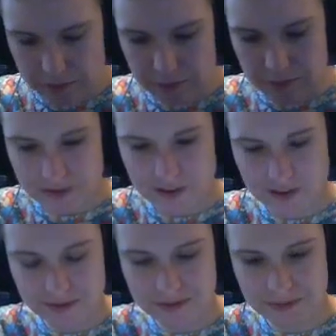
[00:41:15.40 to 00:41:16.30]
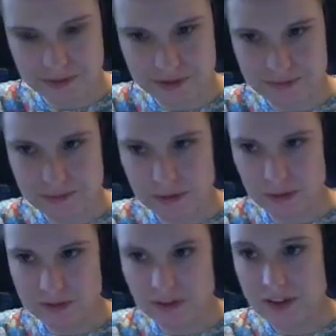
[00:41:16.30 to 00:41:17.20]
You
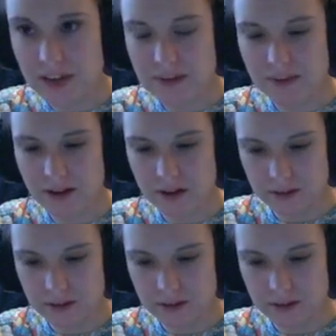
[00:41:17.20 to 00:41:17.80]
probably find the email